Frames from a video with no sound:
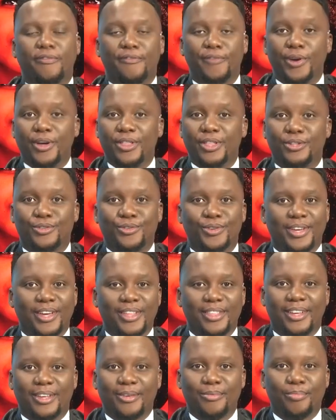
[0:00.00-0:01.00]
Further
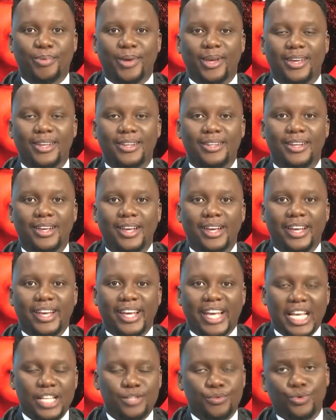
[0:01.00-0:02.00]
Together campaign
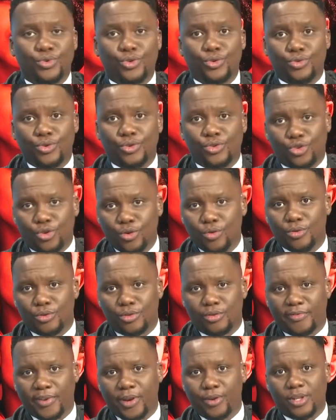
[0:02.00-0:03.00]
as we introduce you
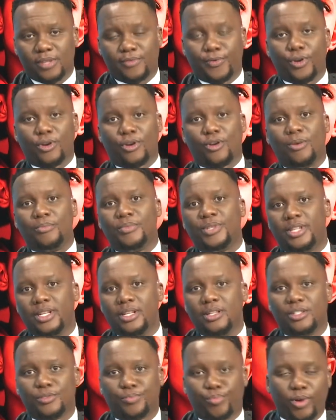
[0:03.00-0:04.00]
to various Vodacom
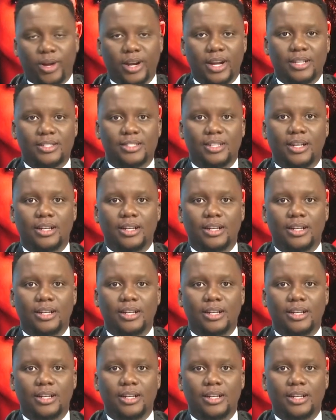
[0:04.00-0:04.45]
deals, products,